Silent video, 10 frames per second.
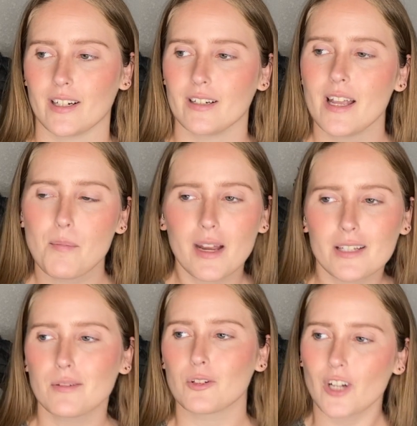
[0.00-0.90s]
eh, might as
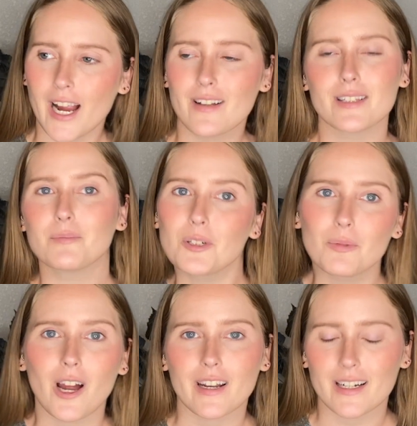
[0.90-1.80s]
well try out some new
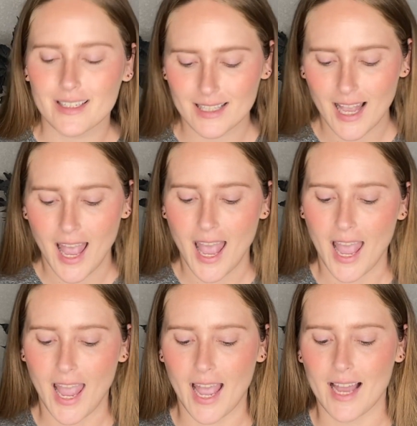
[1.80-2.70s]
products.
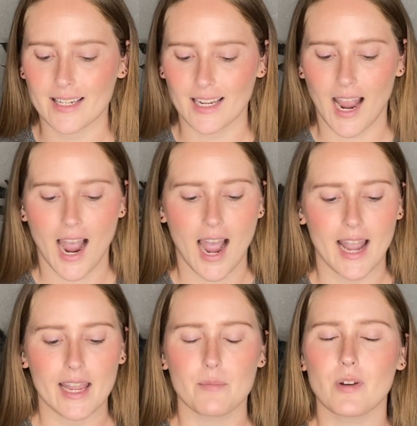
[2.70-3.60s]
And
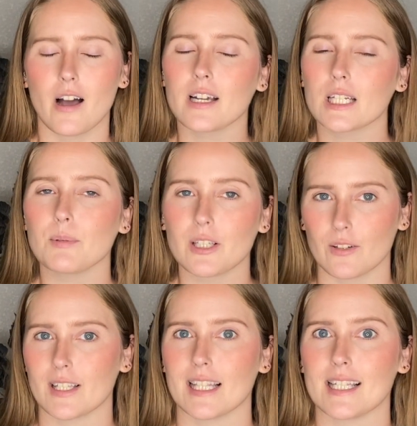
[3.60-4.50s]
I am not going to be
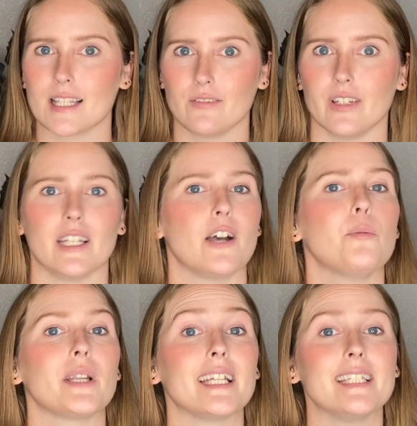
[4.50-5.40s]
using these in the video,
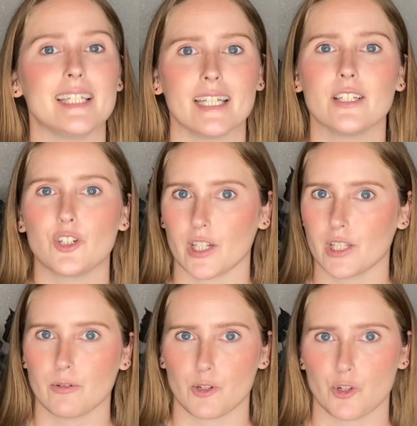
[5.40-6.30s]
but I did just
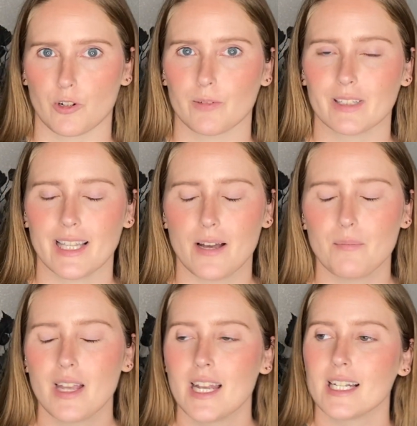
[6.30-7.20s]
do a short with them.
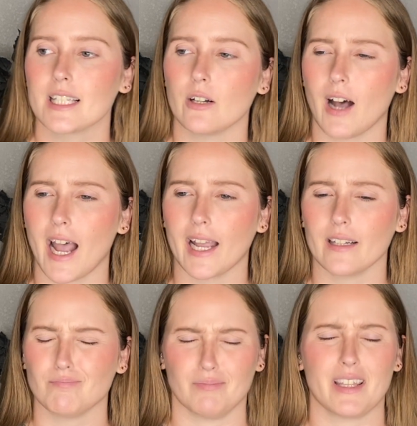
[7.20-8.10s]
So I,
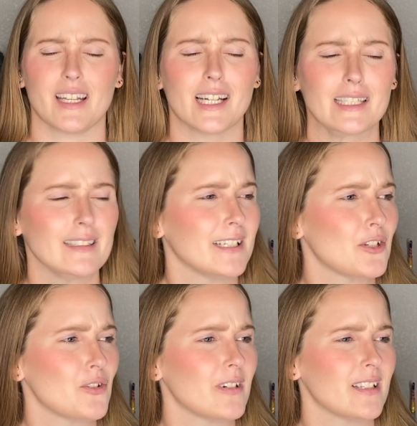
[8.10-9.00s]
I think I can link
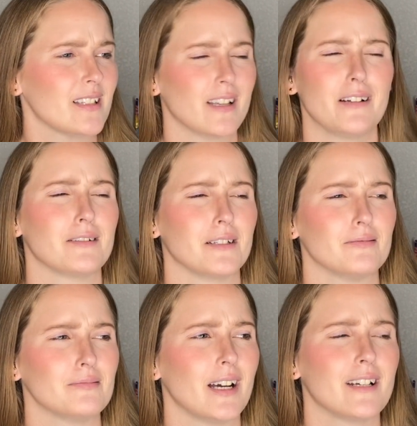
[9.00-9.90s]
shorts. I don't
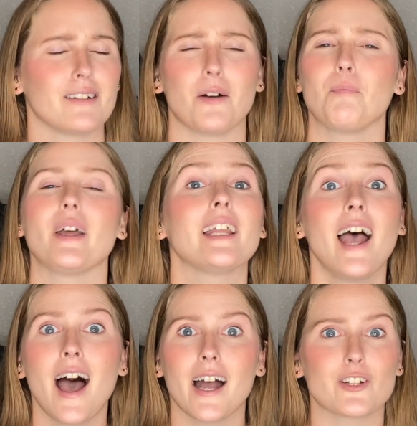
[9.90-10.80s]
know. I don't know. But
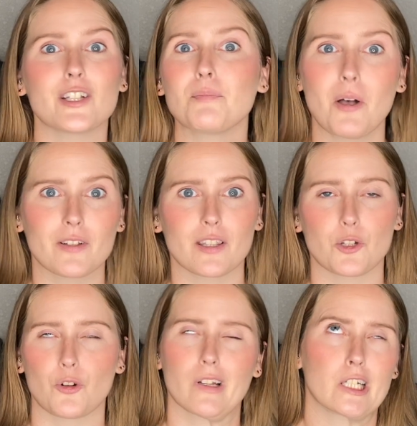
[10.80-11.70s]
I just posted the
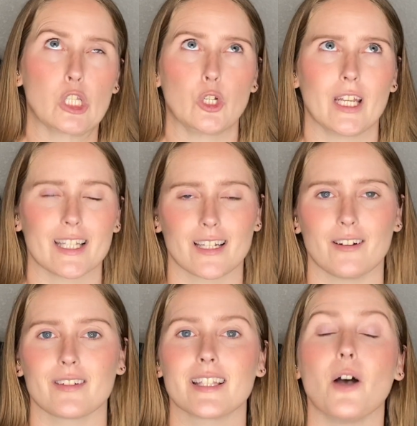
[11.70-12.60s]
short like two days
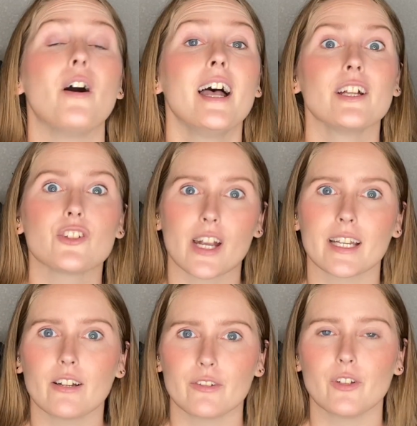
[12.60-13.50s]
ago. So check it
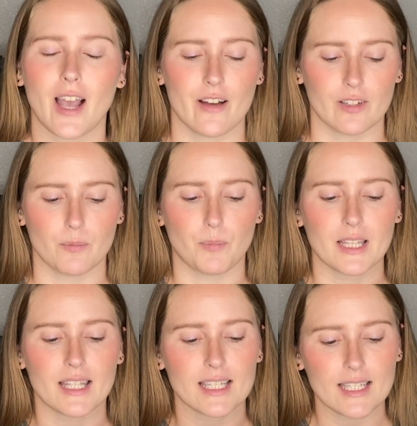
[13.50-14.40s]
out if you haven't.
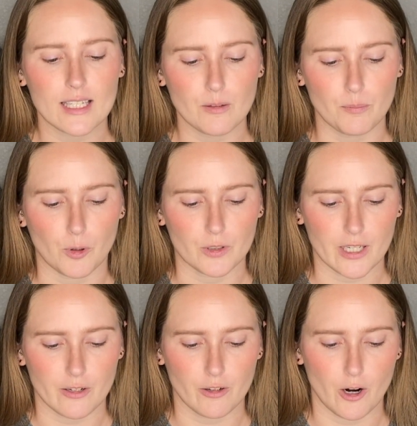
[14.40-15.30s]
But this is their
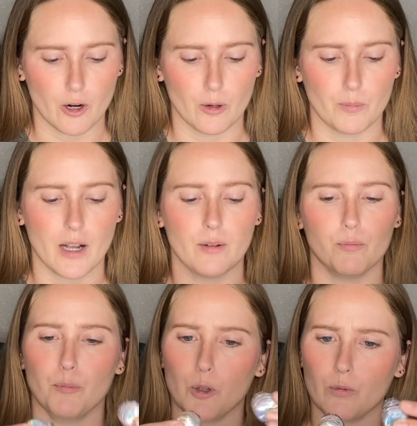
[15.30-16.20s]
multi-chrome
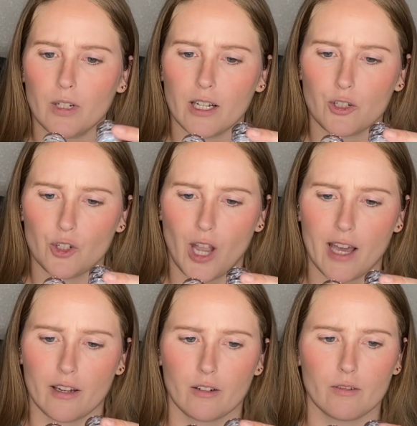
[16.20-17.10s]
Moondust
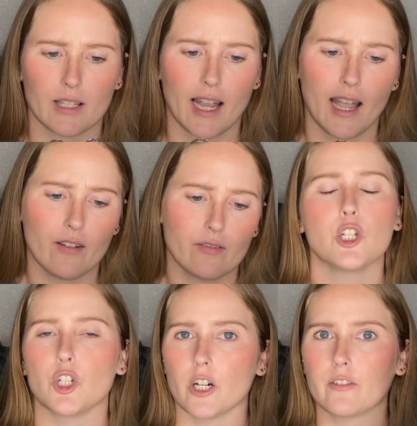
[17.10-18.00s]
Shadows. I have
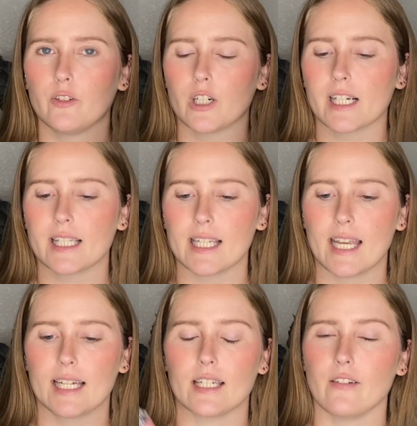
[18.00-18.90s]
Dark Forest
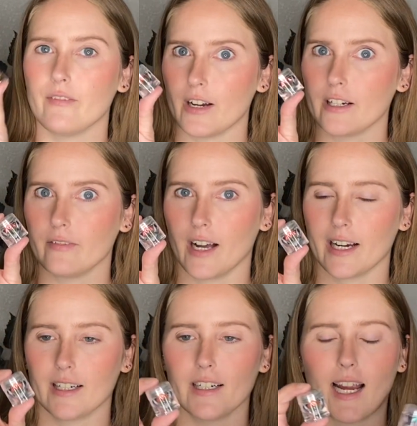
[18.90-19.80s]
and Fairy
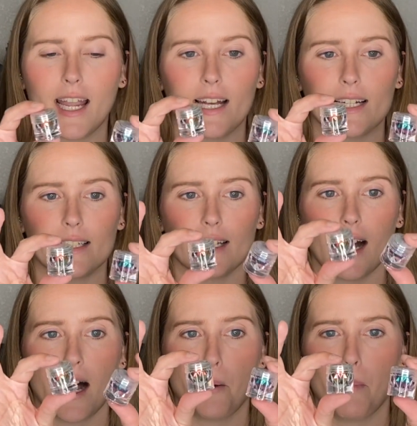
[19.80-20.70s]
Fire. And
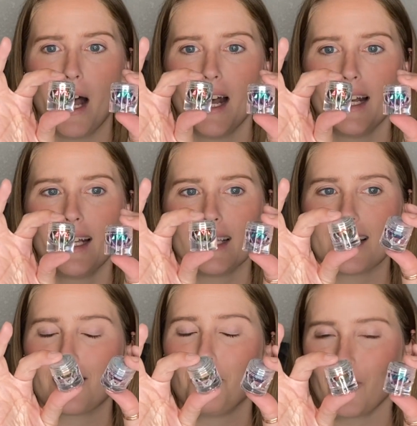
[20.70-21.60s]
um, these
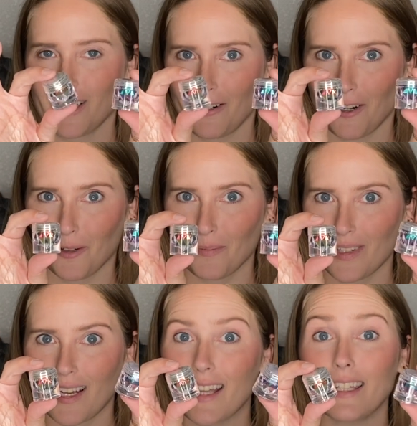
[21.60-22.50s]
are multi-chromes,
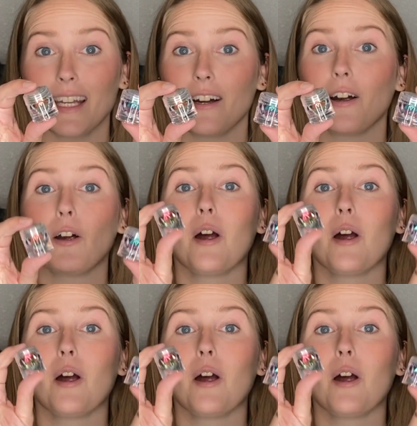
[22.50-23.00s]
and they are